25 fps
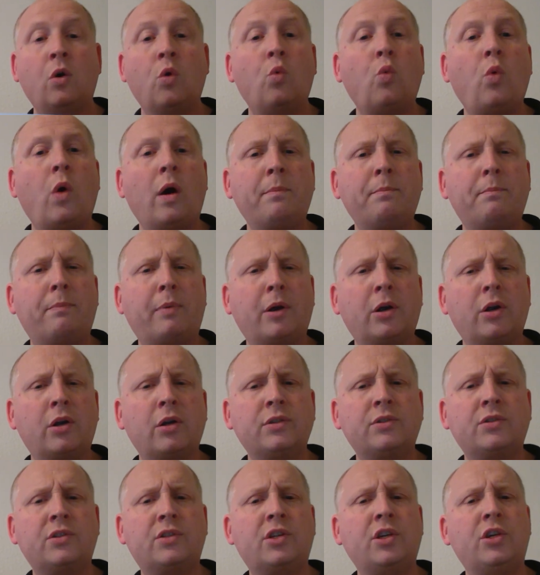What
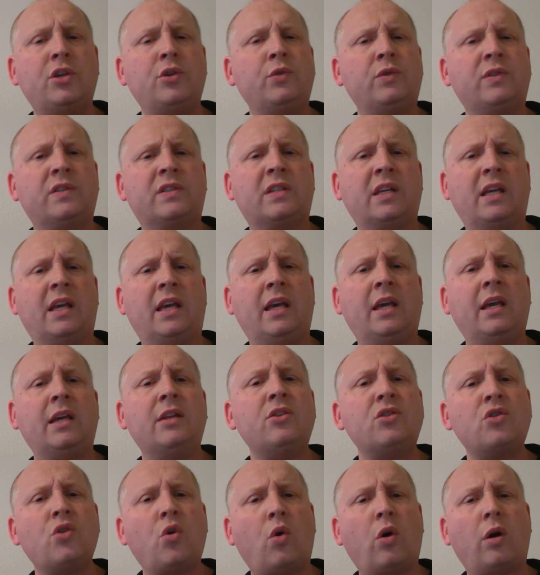birds do you see
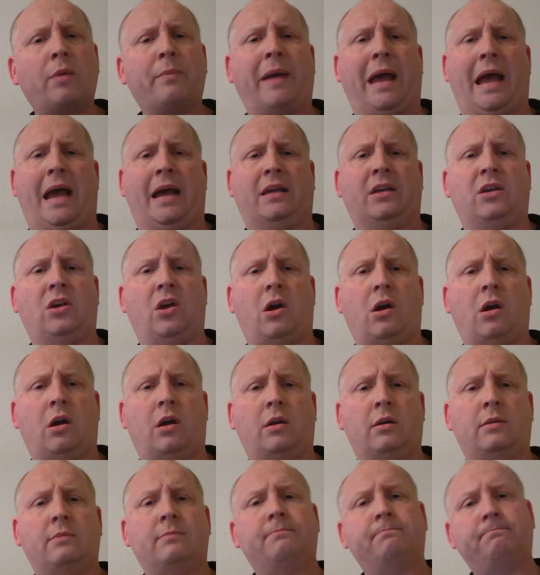in your
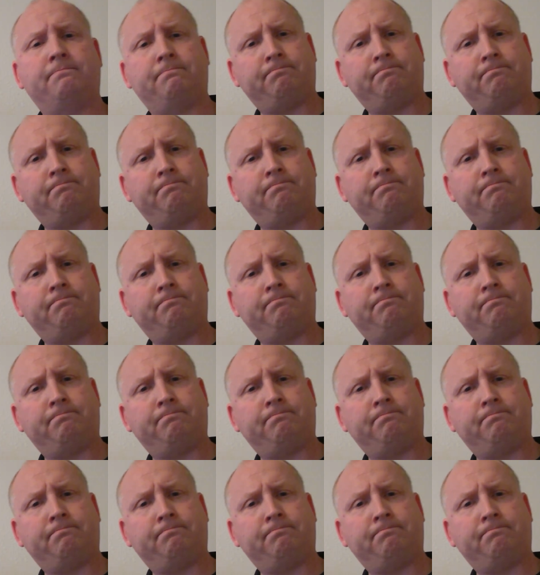backyard?